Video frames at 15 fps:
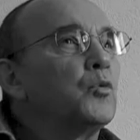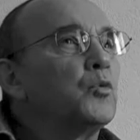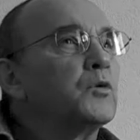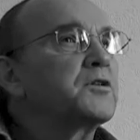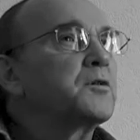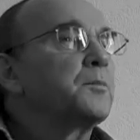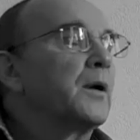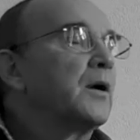
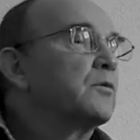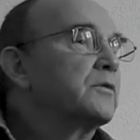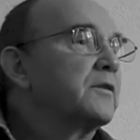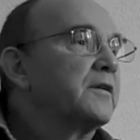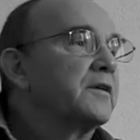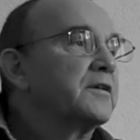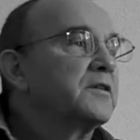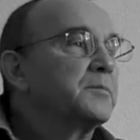which bloke
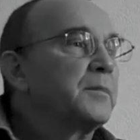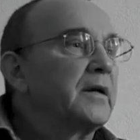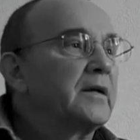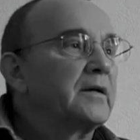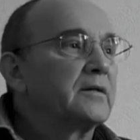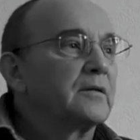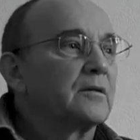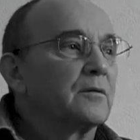did I
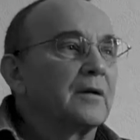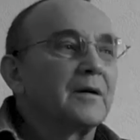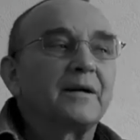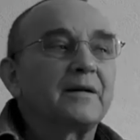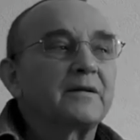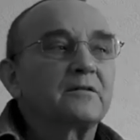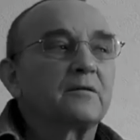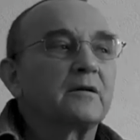speak to? I
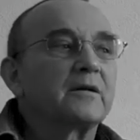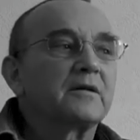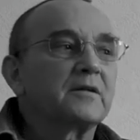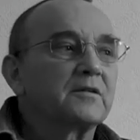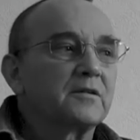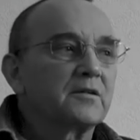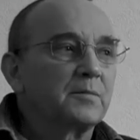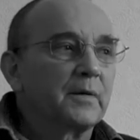actually
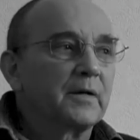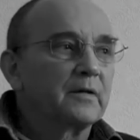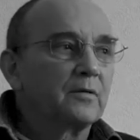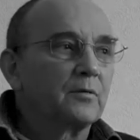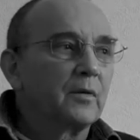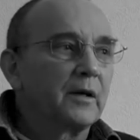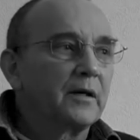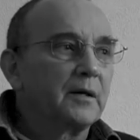didn't speak
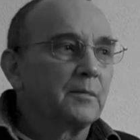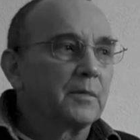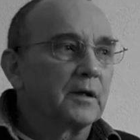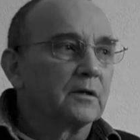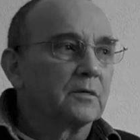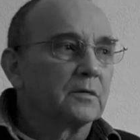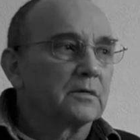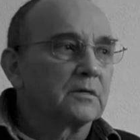to any
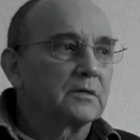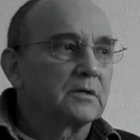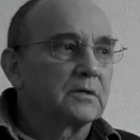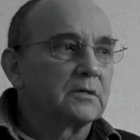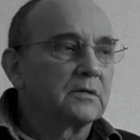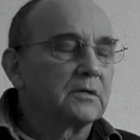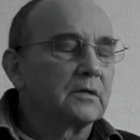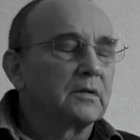
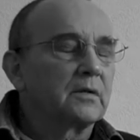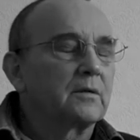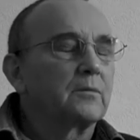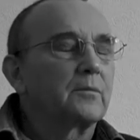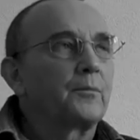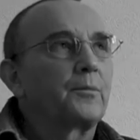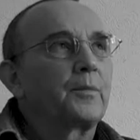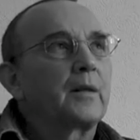blokes, you
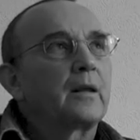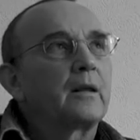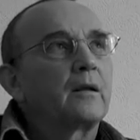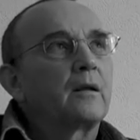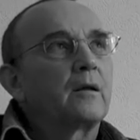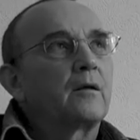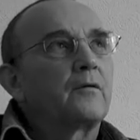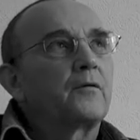know.
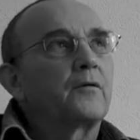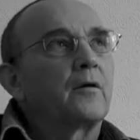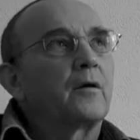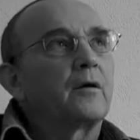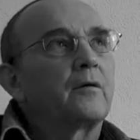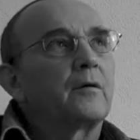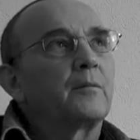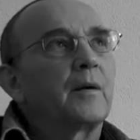So
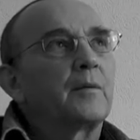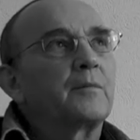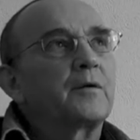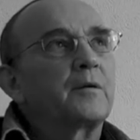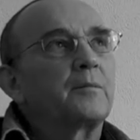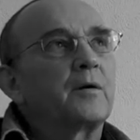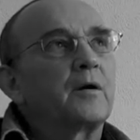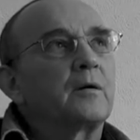I remember
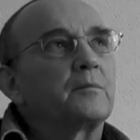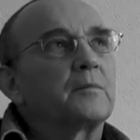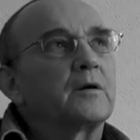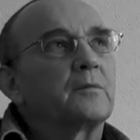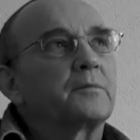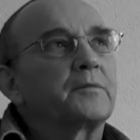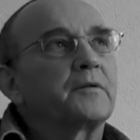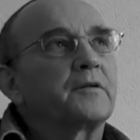they brought me
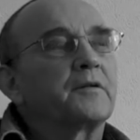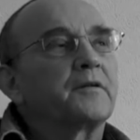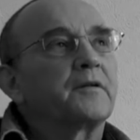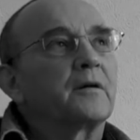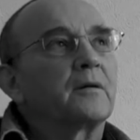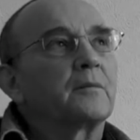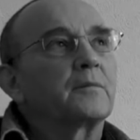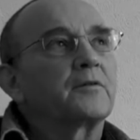up to the
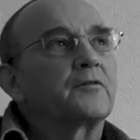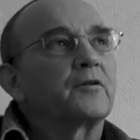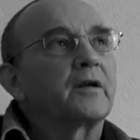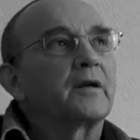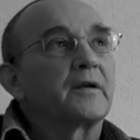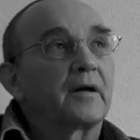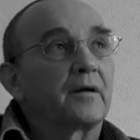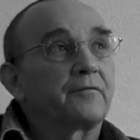dormitory
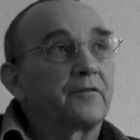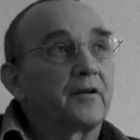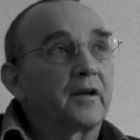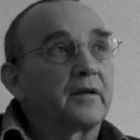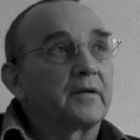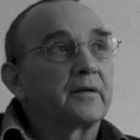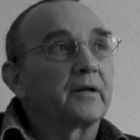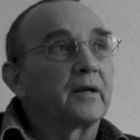and that
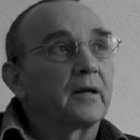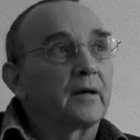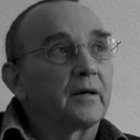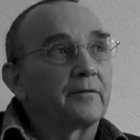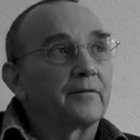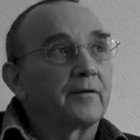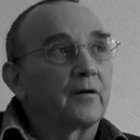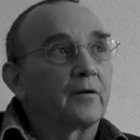frightened the
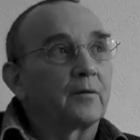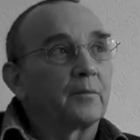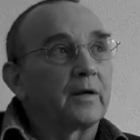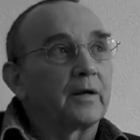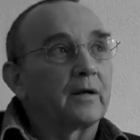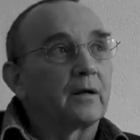life out of me.